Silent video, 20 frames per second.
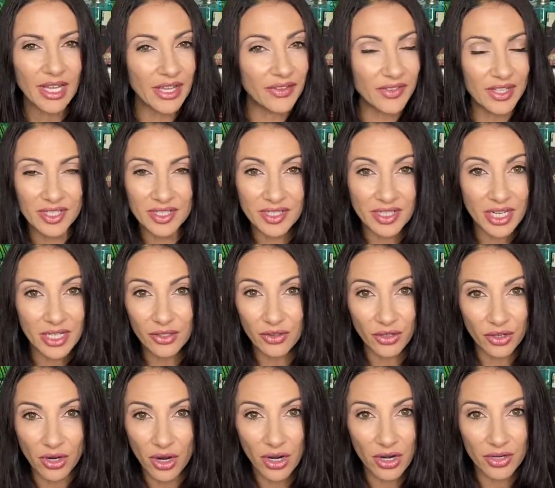And they stayed in the
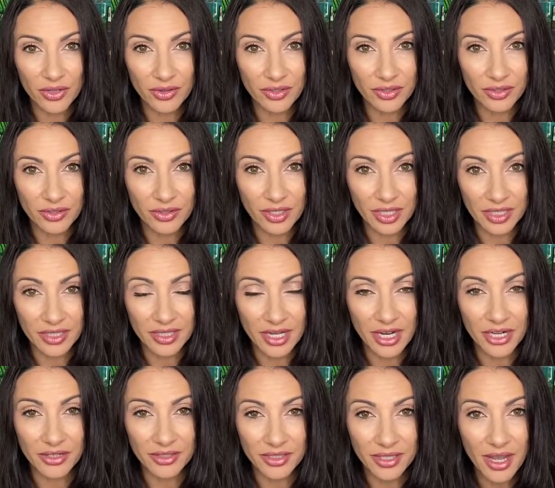car in the
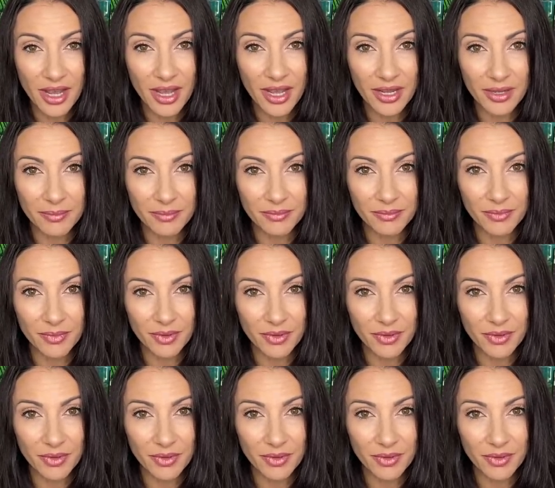entire time